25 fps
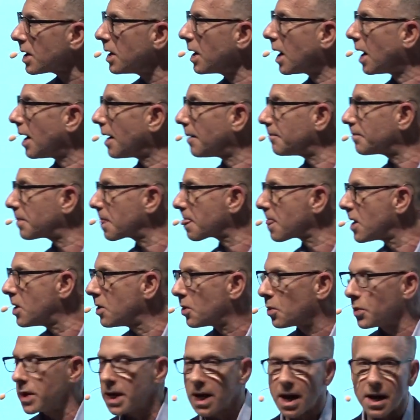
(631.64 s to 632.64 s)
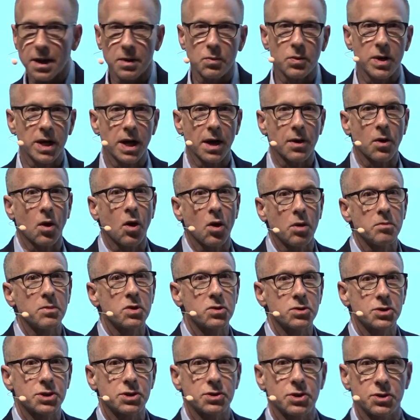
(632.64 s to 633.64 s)
Um, we, got, we got
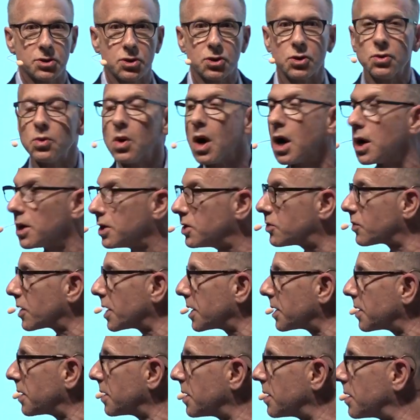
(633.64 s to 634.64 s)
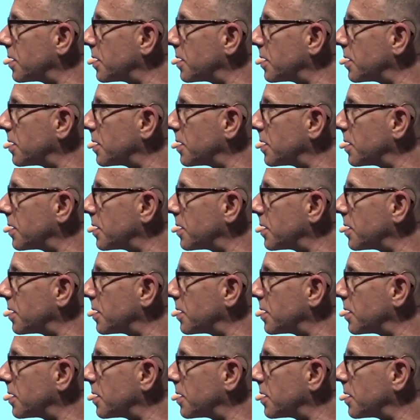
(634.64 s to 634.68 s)
almost 200